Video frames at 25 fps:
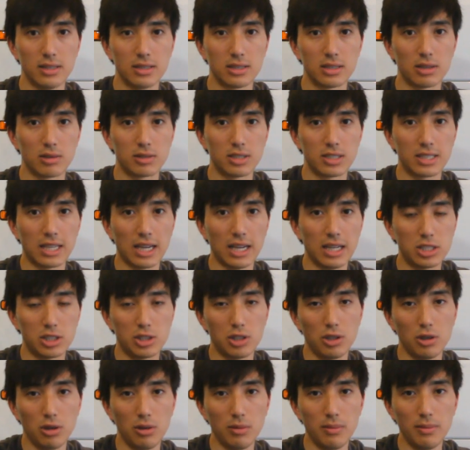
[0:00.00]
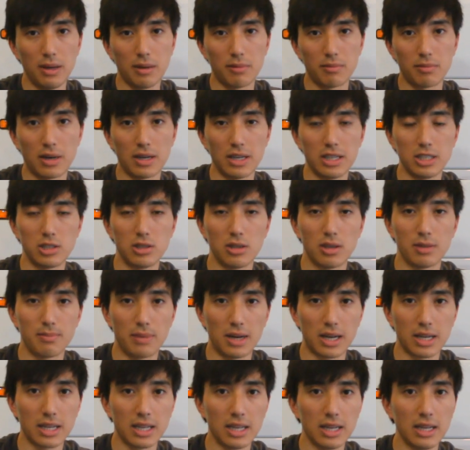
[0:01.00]
So just get a tube and run it to a
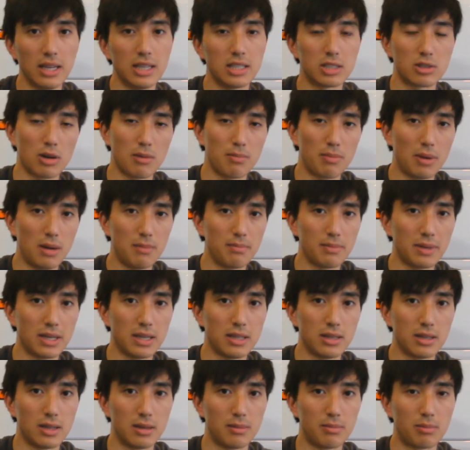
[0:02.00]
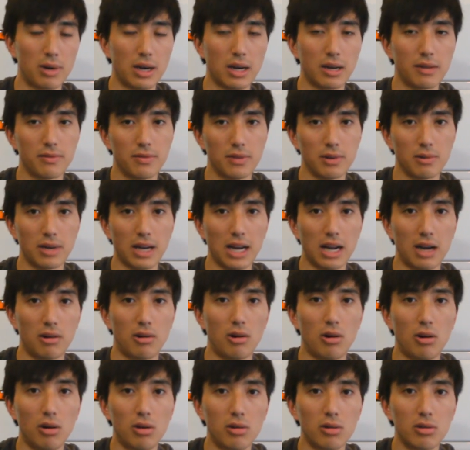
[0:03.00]
bucket and start pumping the brake fluid
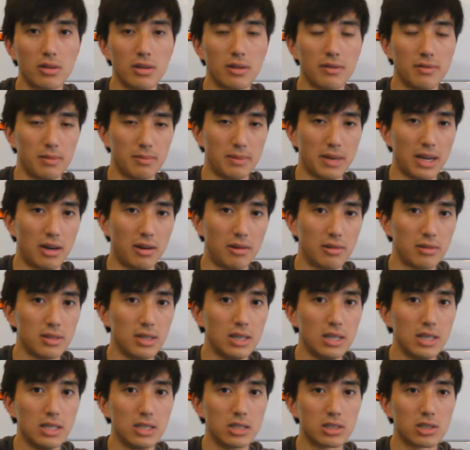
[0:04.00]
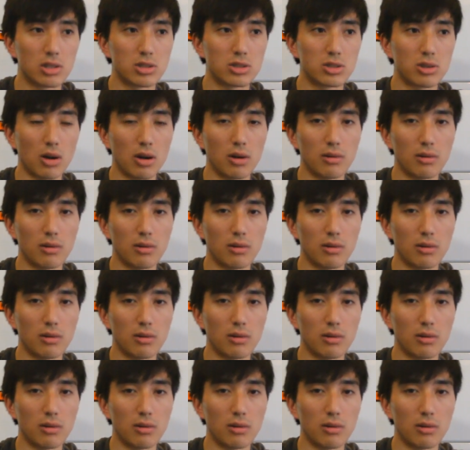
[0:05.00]
out, all of them out. So